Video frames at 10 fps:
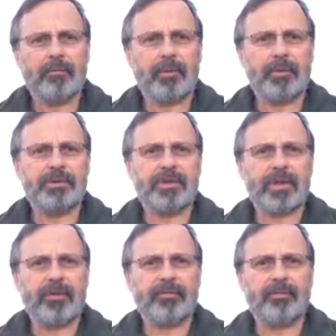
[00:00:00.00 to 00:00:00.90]
birds
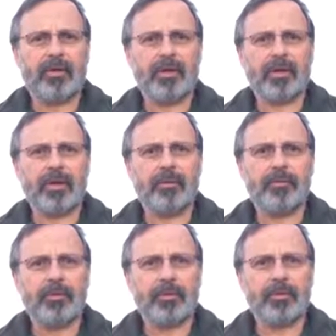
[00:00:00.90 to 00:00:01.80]
are flying
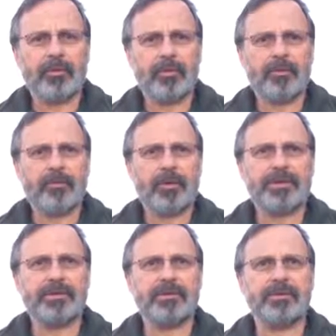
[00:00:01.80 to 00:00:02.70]
home to
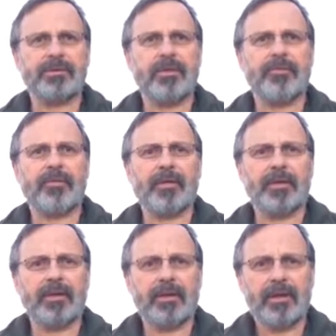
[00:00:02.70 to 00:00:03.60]
rest and sleep for the
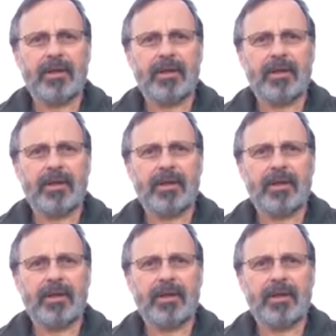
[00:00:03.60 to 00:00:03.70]
night.